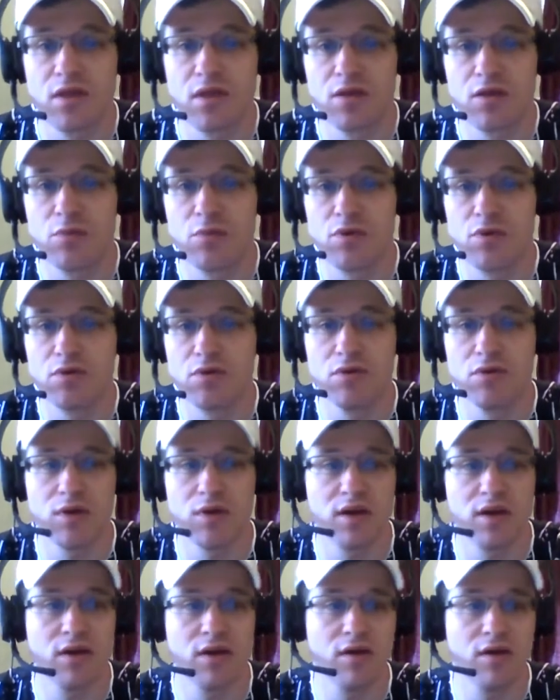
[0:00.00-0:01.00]
computer
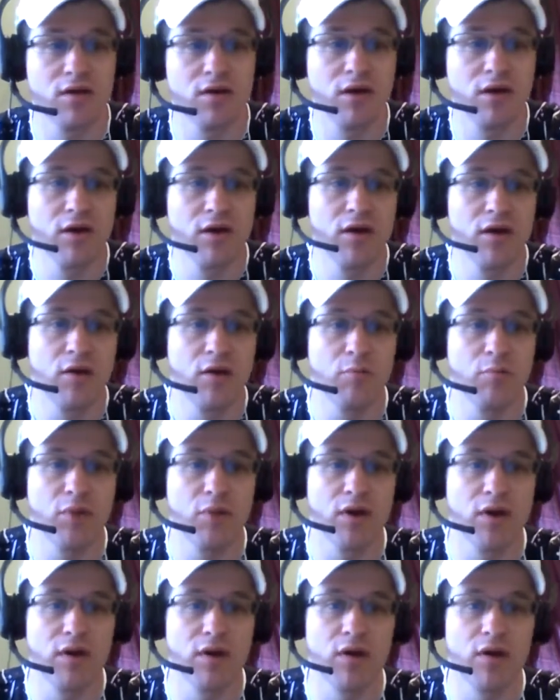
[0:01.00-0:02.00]
right now,
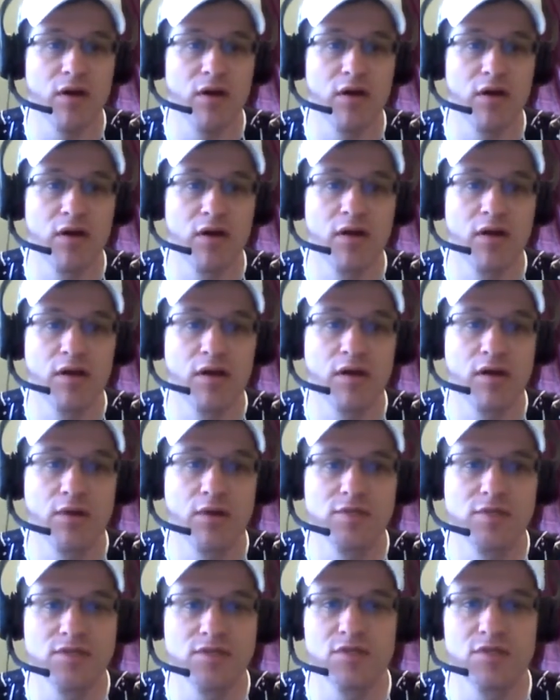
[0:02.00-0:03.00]
but
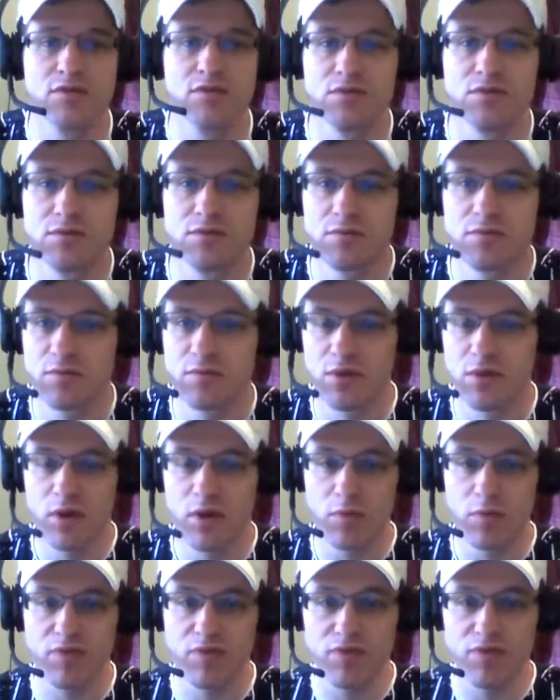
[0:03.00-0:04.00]
coming soon.
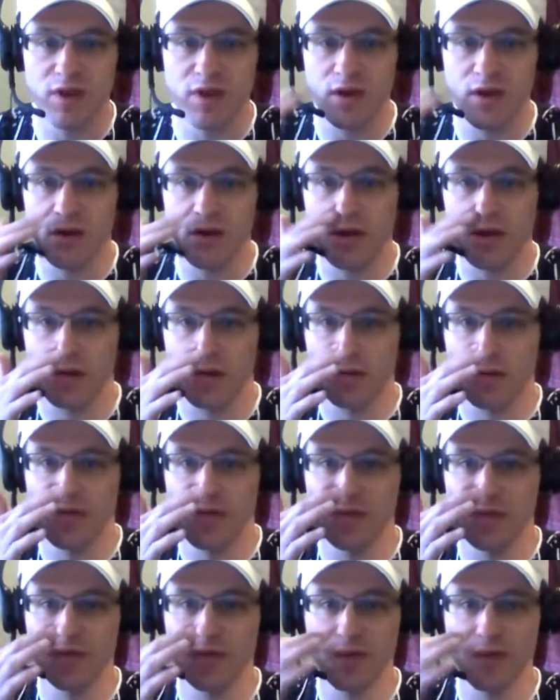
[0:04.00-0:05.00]
But for now, I'm
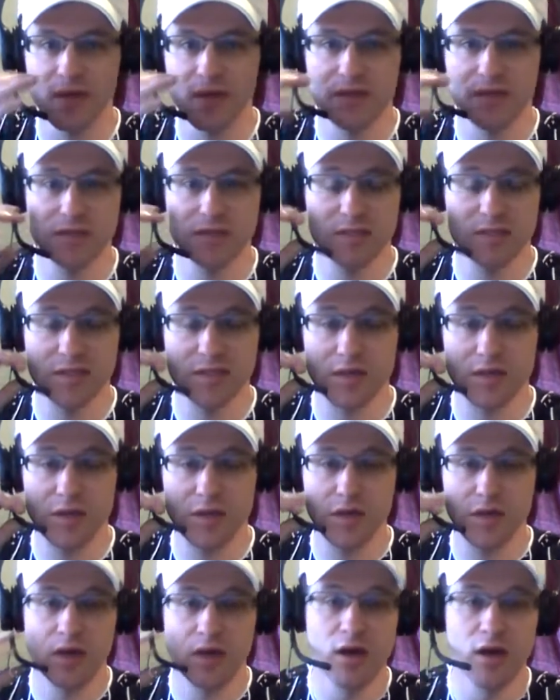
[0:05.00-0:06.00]
giving you the picks.
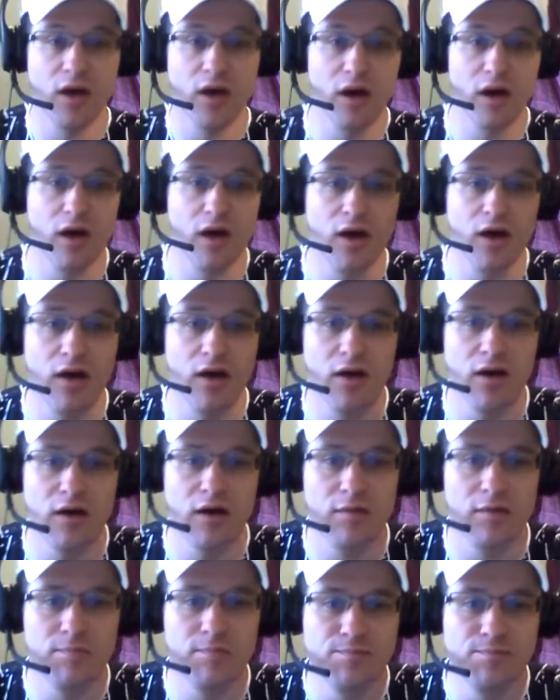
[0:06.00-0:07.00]

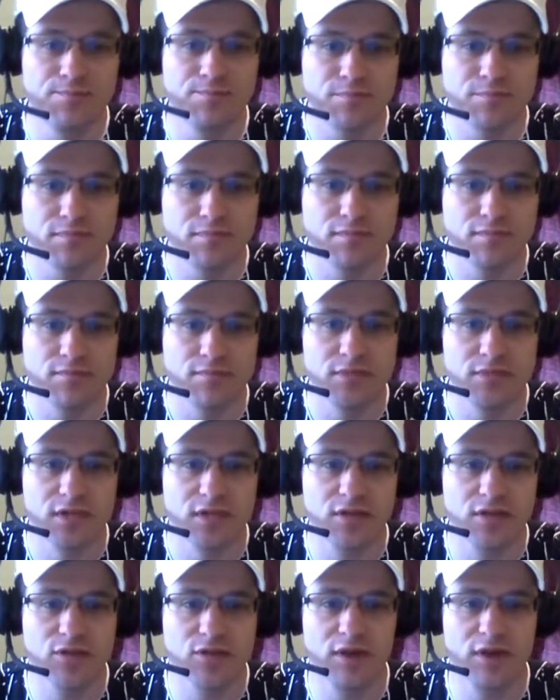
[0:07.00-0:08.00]
I
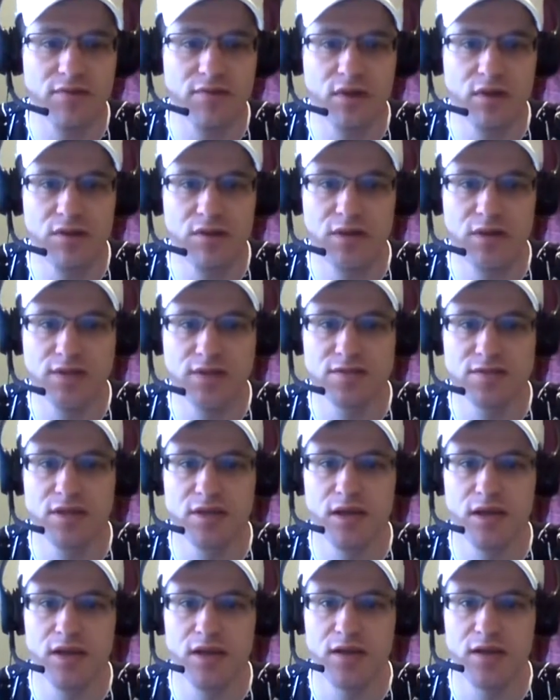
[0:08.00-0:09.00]
tried a video
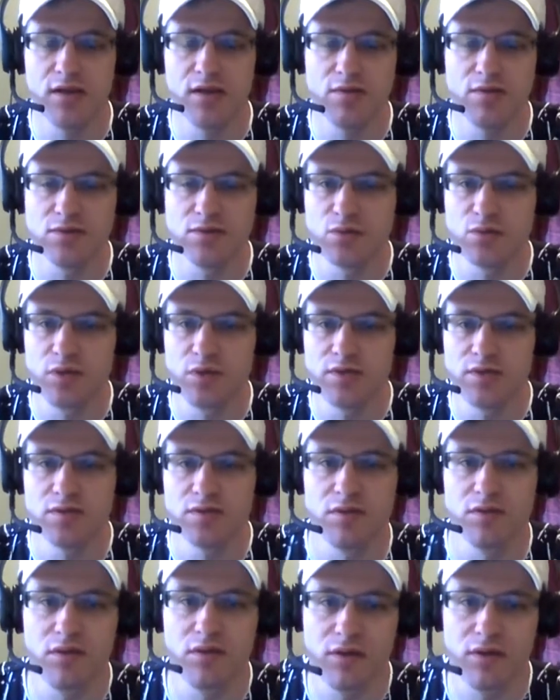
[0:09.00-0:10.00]
yesterday and it was way
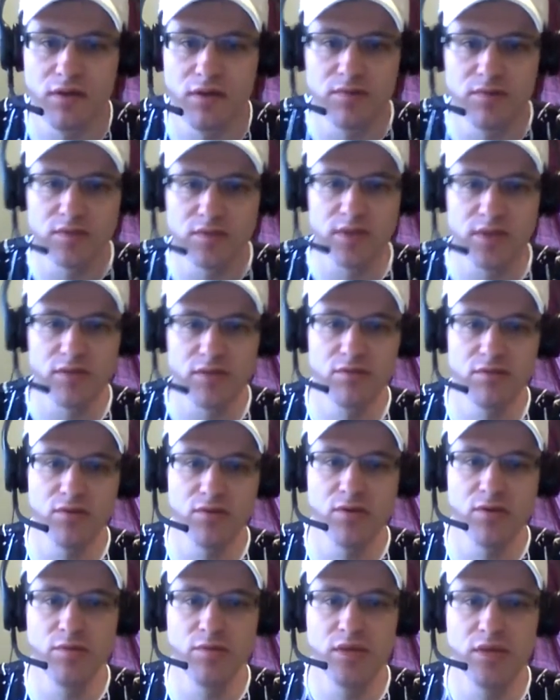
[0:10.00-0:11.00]
too long. It was like
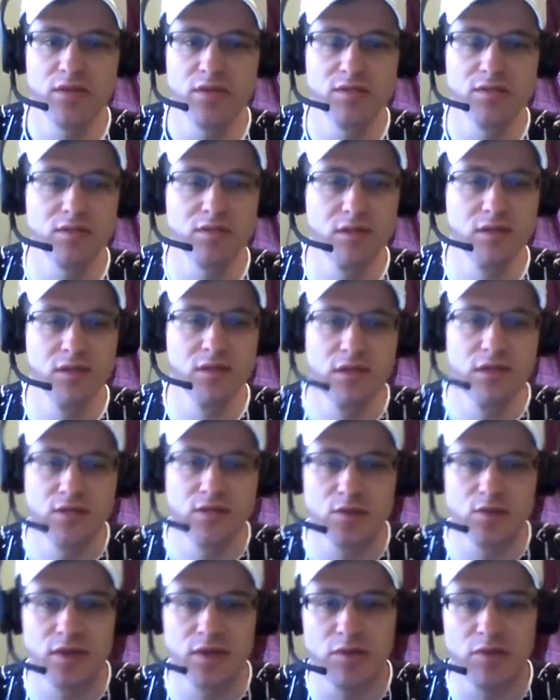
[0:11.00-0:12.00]
30 minutes,
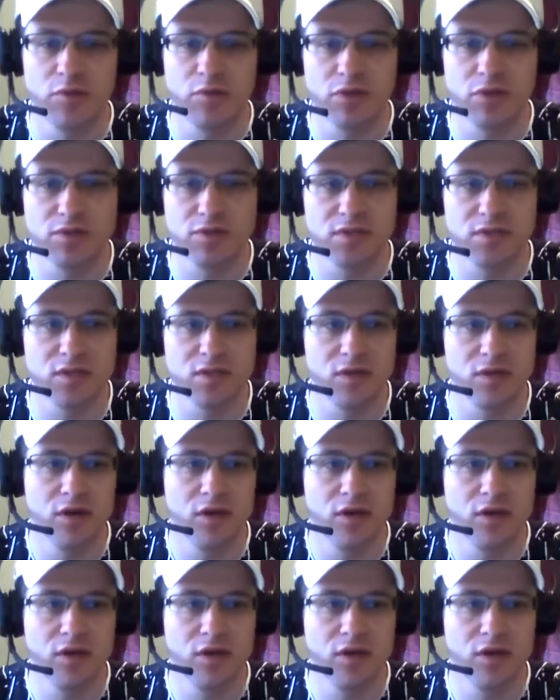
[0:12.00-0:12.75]
so I didn't post it